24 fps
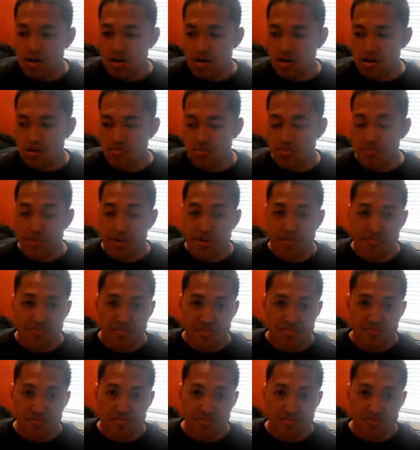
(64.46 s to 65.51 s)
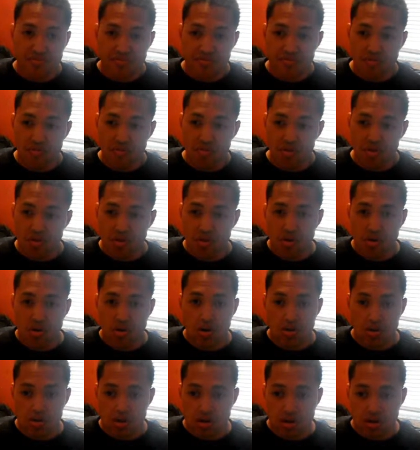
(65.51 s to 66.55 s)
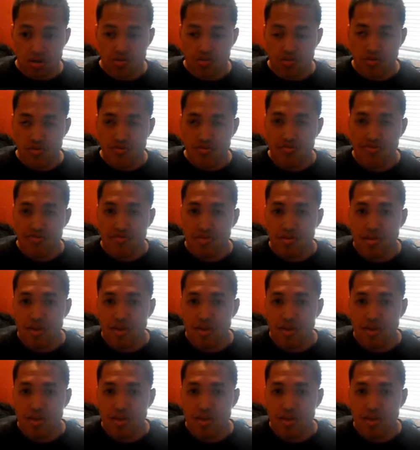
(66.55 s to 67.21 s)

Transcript: uh, prepare for the food for all the customers